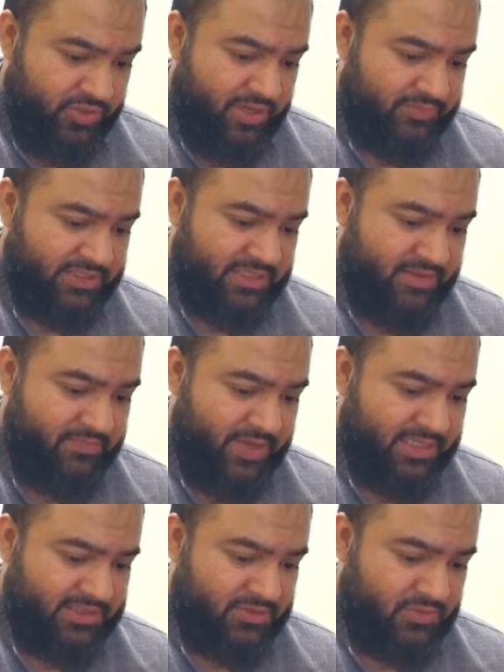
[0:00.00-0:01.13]
have the same
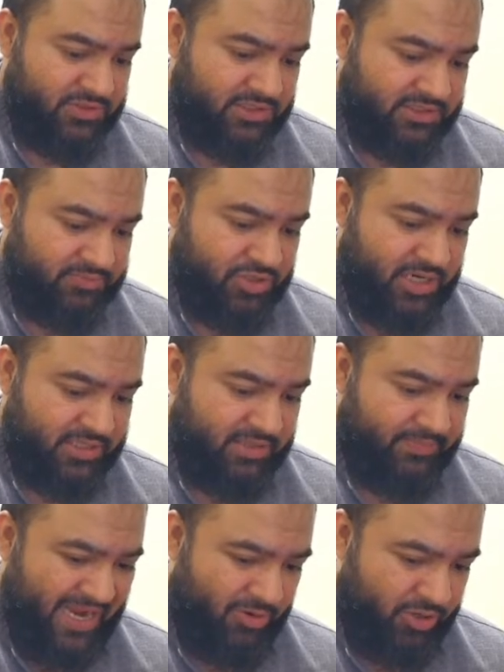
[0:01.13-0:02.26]
base, we just subtract
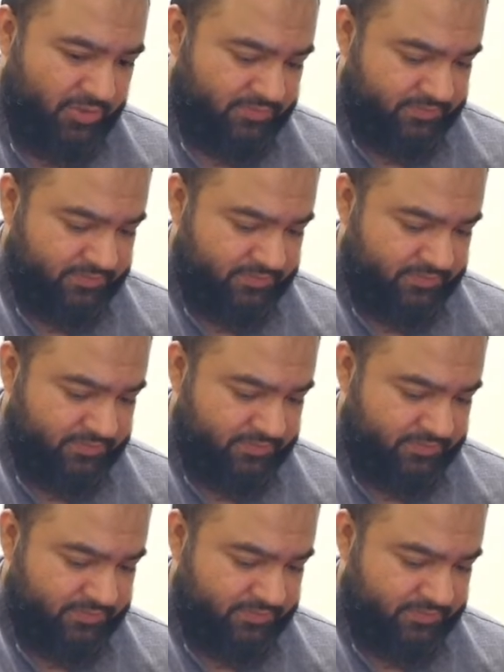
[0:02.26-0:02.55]
the power.